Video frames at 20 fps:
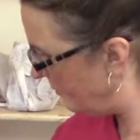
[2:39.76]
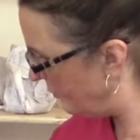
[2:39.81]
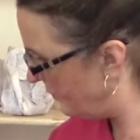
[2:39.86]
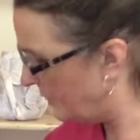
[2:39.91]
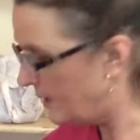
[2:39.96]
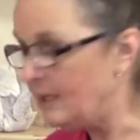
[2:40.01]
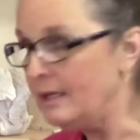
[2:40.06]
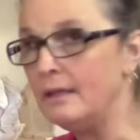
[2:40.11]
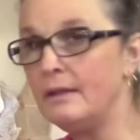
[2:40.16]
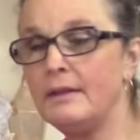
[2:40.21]

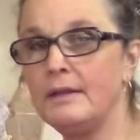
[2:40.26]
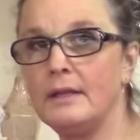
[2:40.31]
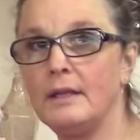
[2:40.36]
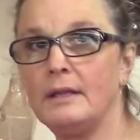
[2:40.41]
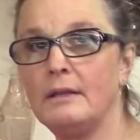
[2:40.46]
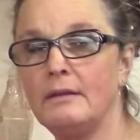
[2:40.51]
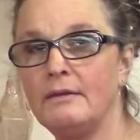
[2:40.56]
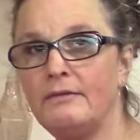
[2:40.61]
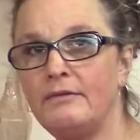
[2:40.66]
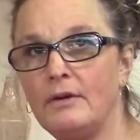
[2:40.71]
breathe
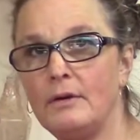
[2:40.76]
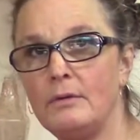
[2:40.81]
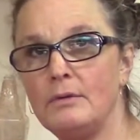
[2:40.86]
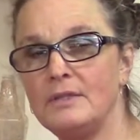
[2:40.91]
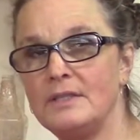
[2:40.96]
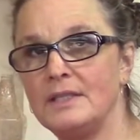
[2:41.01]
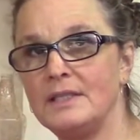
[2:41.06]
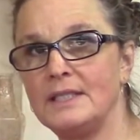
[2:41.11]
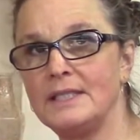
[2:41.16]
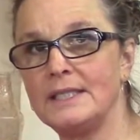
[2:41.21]
in the
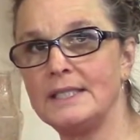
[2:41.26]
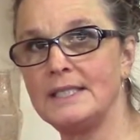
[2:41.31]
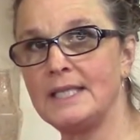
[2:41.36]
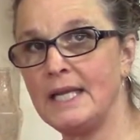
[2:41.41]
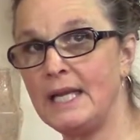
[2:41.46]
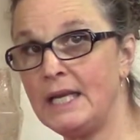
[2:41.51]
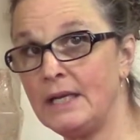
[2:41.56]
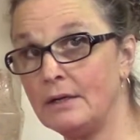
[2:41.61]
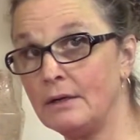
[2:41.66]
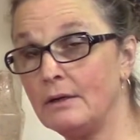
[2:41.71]
frozen
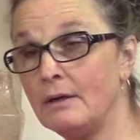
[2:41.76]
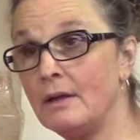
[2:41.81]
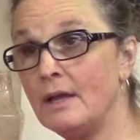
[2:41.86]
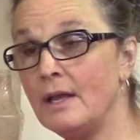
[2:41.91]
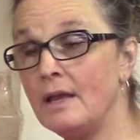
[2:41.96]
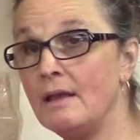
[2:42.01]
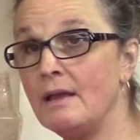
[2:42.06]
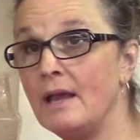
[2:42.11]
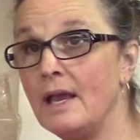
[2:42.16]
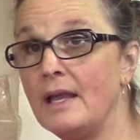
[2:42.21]
container
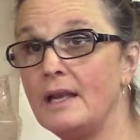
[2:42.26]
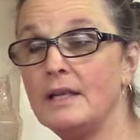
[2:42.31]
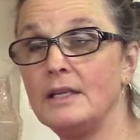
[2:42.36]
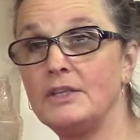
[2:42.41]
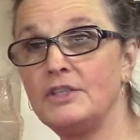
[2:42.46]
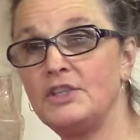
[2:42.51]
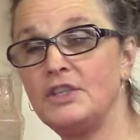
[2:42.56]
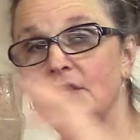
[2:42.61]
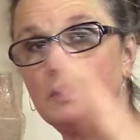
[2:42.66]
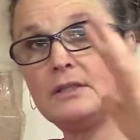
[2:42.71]
and
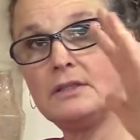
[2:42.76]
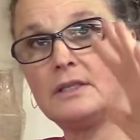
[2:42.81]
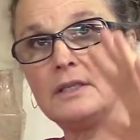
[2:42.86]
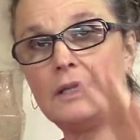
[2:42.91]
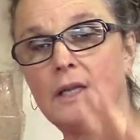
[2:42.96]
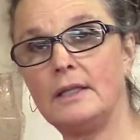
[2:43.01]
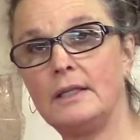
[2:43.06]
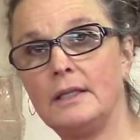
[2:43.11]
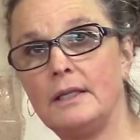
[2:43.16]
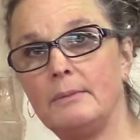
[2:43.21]
it chills
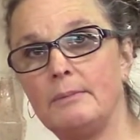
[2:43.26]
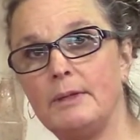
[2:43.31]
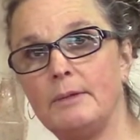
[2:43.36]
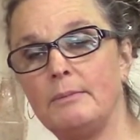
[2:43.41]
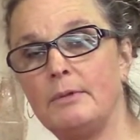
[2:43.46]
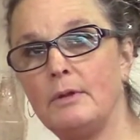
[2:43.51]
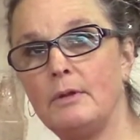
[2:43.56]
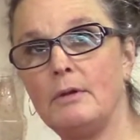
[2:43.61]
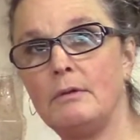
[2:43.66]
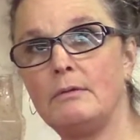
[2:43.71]
it a little
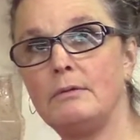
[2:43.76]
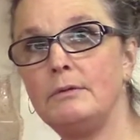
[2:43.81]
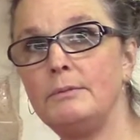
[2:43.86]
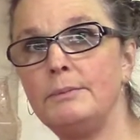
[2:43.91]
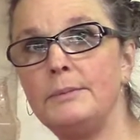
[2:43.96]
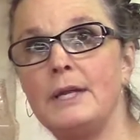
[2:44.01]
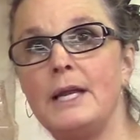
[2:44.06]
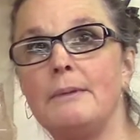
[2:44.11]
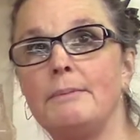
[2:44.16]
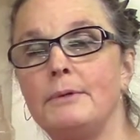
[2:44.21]
bit below
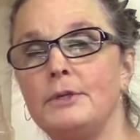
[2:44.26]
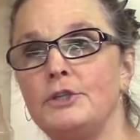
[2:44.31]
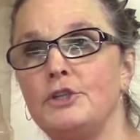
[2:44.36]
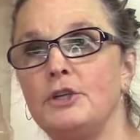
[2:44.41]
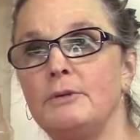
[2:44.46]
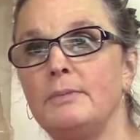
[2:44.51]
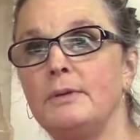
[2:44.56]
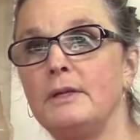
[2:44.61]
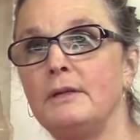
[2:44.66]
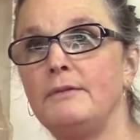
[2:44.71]
room
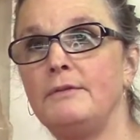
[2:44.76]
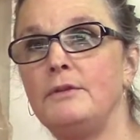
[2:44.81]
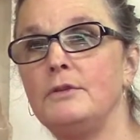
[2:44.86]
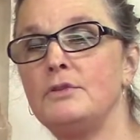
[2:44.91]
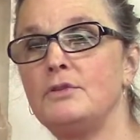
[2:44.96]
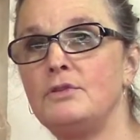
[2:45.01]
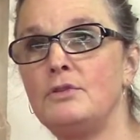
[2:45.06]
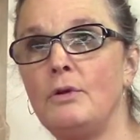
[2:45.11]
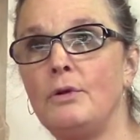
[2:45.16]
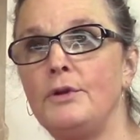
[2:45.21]
temperature. But if you
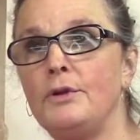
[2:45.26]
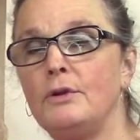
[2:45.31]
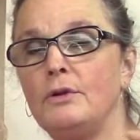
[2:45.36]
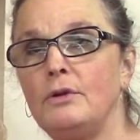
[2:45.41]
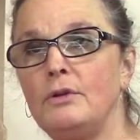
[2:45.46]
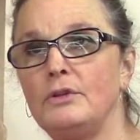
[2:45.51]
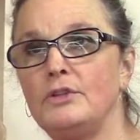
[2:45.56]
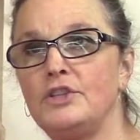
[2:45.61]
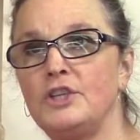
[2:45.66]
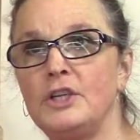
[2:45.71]
store
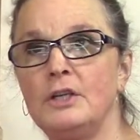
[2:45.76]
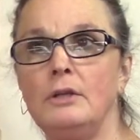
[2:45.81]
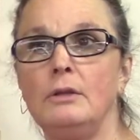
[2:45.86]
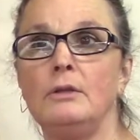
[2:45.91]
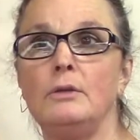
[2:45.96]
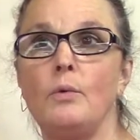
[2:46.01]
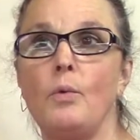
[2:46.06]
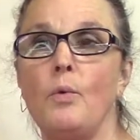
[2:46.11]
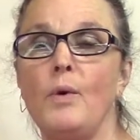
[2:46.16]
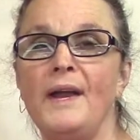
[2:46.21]
your
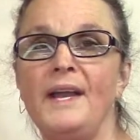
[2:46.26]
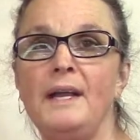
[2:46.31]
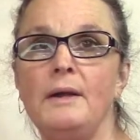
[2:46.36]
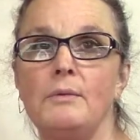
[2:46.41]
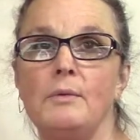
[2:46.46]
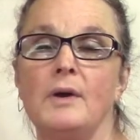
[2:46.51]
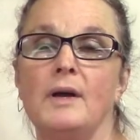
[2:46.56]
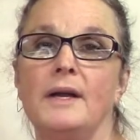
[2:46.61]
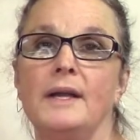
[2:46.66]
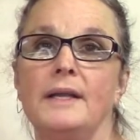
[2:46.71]
chilled white
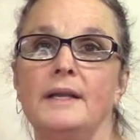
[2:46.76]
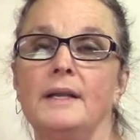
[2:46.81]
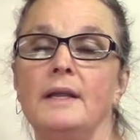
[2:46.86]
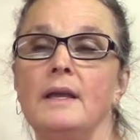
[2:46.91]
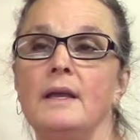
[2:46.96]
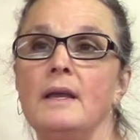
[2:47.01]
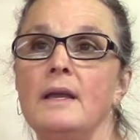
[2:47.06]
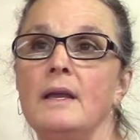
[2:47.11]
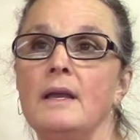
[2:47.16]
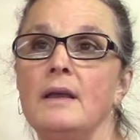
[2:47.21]
wine
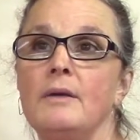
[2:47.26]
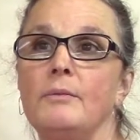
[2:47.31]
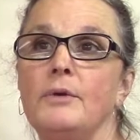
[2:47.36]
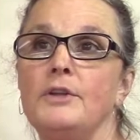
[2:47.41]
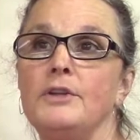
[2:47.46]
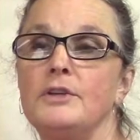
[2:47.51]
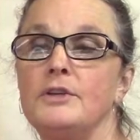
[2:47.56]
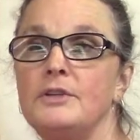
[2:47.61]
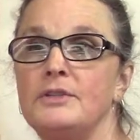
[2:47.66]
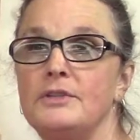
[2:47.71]

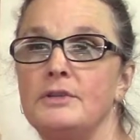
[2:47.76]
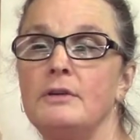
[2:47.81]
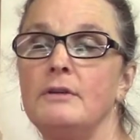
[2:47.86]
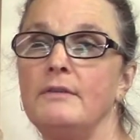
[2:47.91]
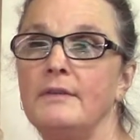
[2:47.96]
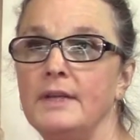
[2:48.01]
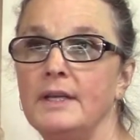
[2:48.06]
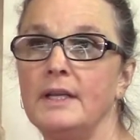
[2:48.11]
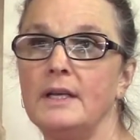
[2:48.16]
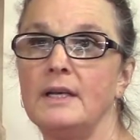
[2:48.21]
when you're
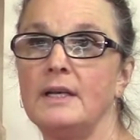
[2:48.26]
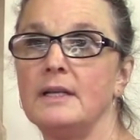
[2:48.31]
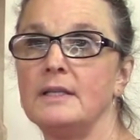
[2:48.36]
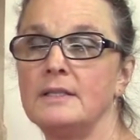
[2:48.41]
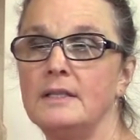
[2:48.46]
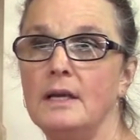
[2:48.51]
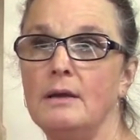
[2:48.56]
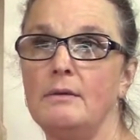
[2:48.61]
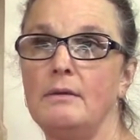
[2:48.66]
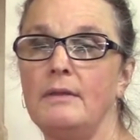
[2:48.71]
serving it and
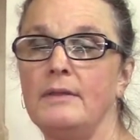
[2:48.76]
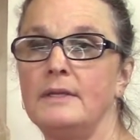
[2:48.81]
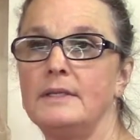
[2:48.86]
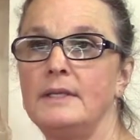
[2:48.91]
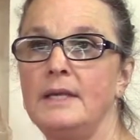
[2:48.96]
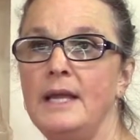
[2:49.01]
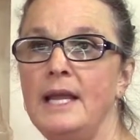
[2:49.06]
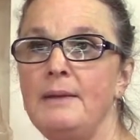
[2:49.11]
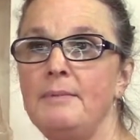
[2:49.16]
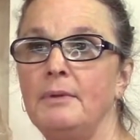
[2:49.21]
it's out on the
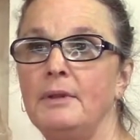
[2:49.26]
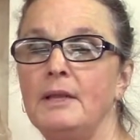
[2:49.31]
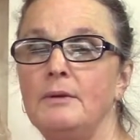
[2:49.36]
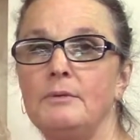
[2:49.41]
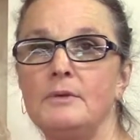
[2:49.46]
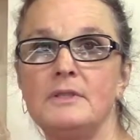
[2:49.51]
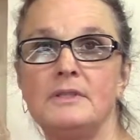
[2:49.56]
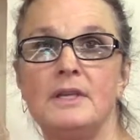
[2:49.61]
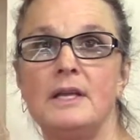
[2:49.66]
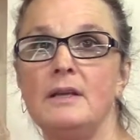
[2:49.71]
table, it
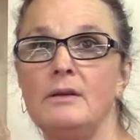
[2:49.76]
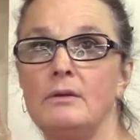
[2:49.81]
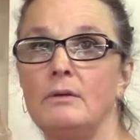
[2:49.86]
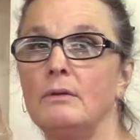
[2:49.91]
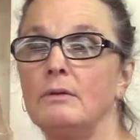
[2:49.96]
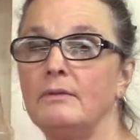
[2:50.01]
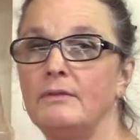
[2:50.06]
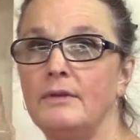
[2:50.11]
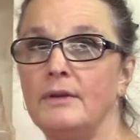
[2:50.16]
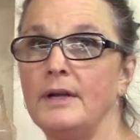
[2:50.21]
will stay
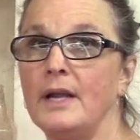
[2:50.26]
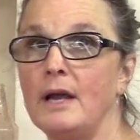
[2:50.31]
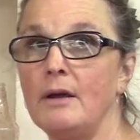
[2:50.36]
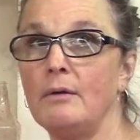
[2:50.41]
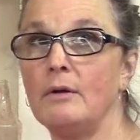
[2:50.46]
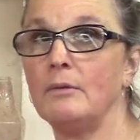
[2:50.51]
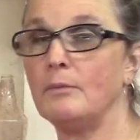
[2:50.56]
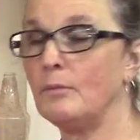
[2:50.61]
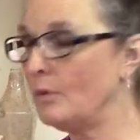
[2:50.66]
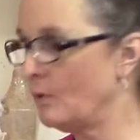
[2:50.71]
cold for an
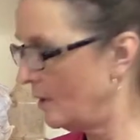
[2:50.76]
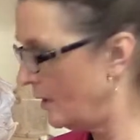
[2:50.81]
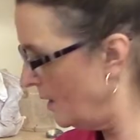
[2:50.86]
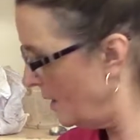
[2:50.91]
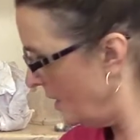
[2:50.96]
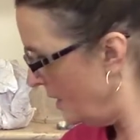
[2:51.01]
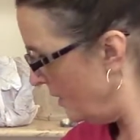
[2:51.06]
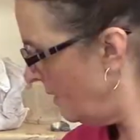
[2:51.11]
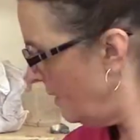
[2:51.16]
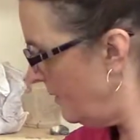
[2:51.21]
hour or more.
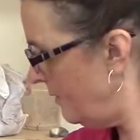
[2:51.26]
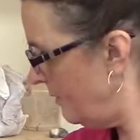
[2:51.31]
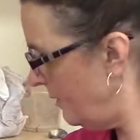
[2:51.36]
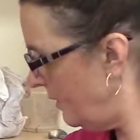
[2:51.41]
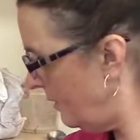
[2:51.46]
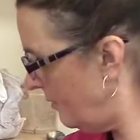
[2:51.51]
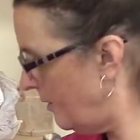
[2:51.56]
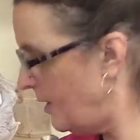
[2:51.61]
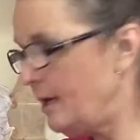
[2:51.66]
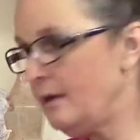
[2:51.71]
They're
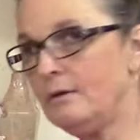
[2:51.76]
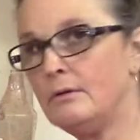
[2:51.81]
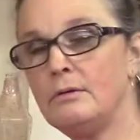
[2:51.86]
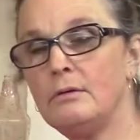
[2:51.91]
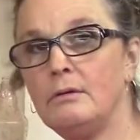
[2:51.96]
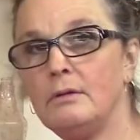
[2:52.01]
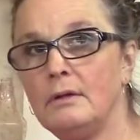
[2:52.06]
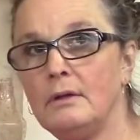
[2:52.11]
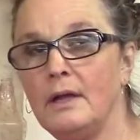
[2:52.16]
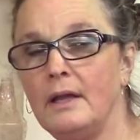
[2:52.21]
a great
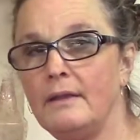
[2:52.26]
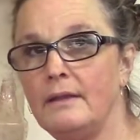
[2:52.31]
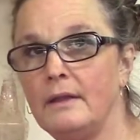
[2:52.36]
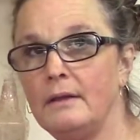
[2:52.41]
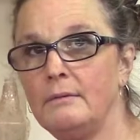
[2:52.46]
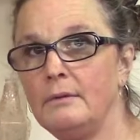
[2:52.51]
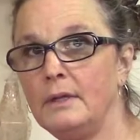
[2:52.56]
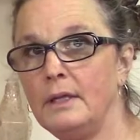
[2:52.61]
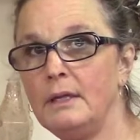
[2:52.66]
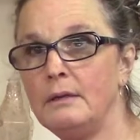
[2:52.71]
cooler and
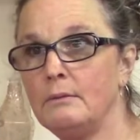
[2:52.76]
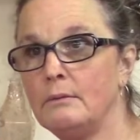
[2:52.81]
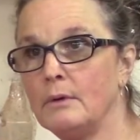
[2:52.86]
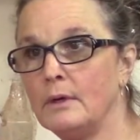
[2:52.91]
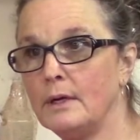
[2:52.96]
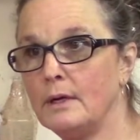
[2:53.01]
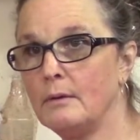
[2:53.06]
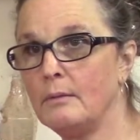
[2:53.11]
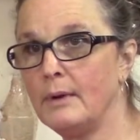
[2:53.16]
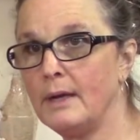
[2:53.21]
they really
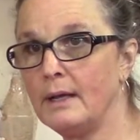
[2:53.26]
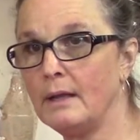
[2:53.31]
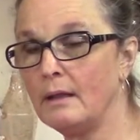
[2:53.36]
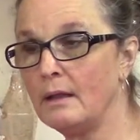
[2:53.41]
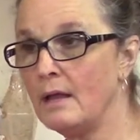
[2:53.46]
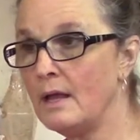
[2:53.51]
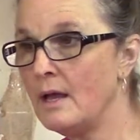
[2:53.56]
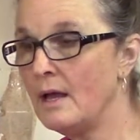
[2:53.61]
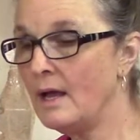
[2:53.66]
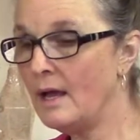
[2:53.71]
work
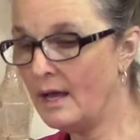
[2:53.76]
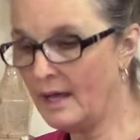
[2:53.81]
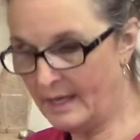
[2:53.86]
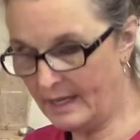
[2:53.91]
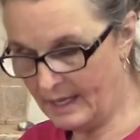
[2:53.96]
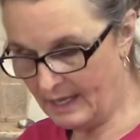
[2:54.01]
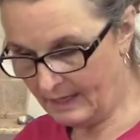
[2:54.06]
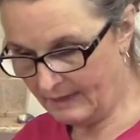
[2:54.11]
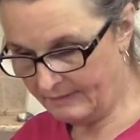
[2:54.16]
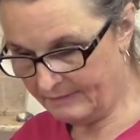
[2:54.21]
well. I
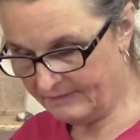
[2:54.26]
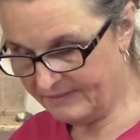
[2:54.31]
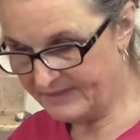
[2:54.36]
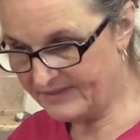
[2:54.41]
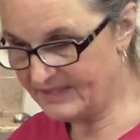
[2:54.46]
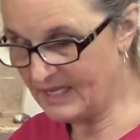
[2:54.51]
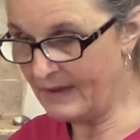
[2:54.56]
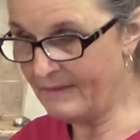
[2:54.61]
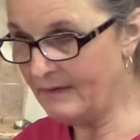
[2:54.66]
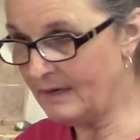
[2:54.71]
have
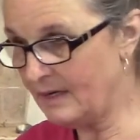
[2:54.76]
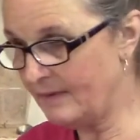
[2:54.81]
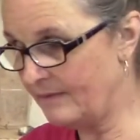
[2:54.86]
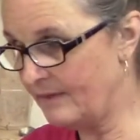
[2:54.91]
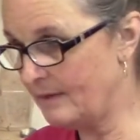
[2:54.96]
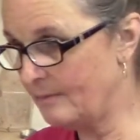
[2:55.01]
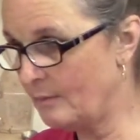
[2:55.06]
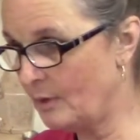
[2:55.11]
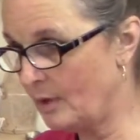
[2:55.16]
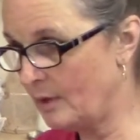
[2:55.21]
7 of
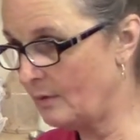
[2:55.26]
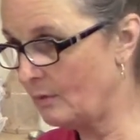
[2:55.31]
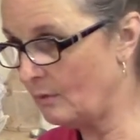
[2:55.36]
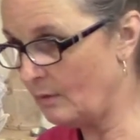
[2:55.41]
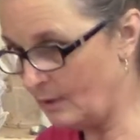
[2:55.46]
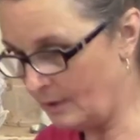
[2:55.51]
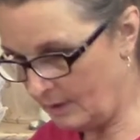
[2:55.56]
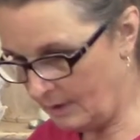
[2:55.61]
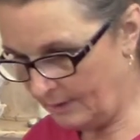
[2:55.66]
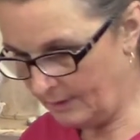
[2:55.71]
them on
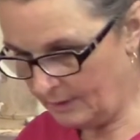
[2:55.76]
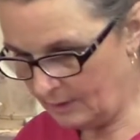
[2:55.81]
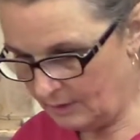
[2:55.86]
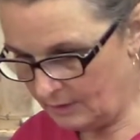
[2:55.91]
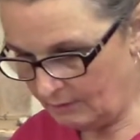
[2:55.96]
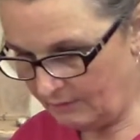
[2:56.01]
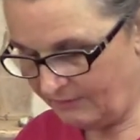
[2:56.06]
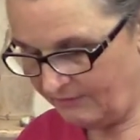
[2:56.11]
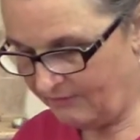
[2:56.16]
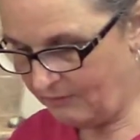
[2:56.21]
order. I'm going
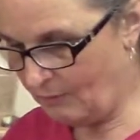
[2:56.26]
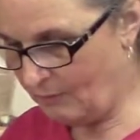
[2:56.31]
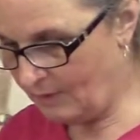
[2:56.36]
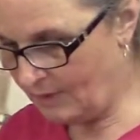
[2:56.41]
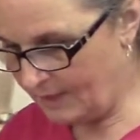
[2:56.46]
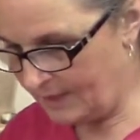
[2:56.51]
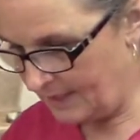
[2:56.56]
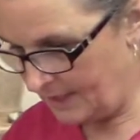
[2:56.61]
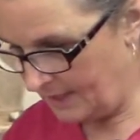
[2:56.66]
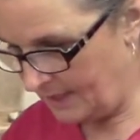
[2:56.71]
to do 4
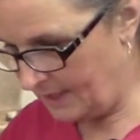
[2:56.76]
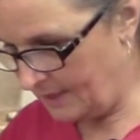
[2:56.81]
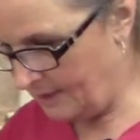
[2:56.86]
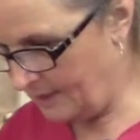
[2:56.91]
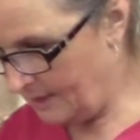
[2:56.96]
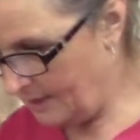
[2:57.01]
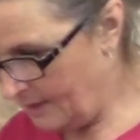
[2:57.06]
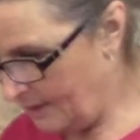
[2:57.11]
today